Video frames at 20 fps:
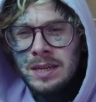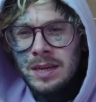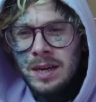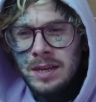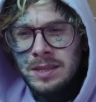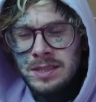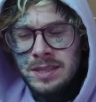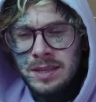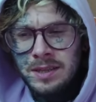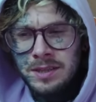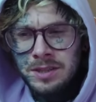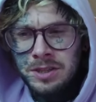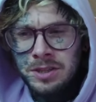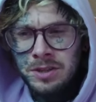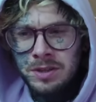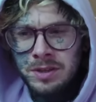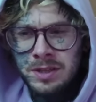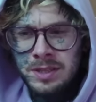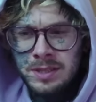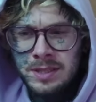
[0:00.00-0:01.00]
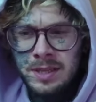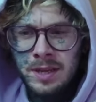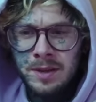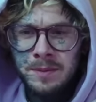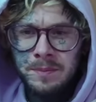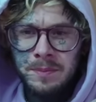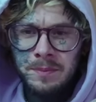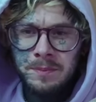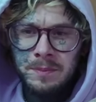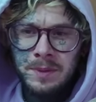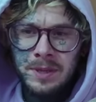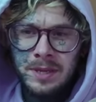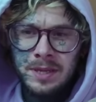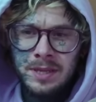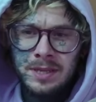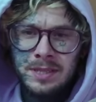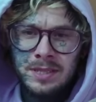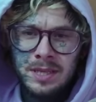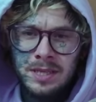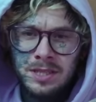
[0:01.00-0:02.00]
I decided to cook this up
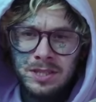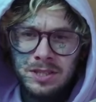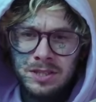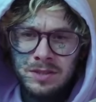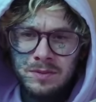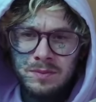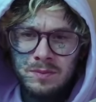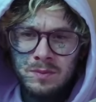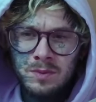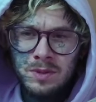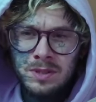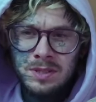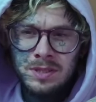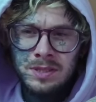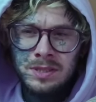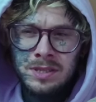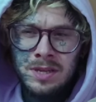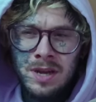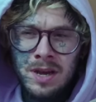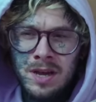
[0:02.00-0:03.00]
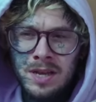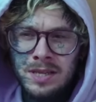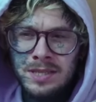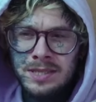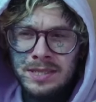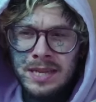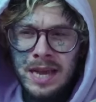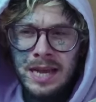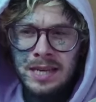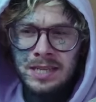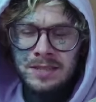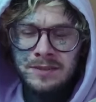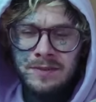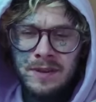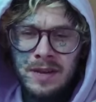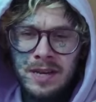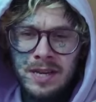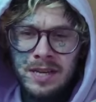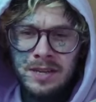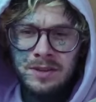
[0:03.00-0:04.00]
because I just was not
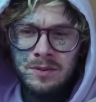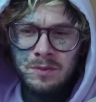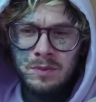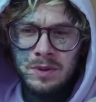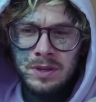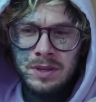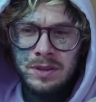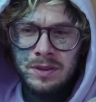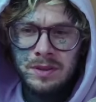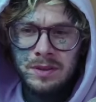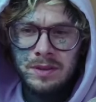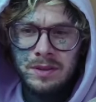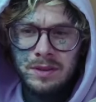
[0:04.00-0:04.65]
satisfied with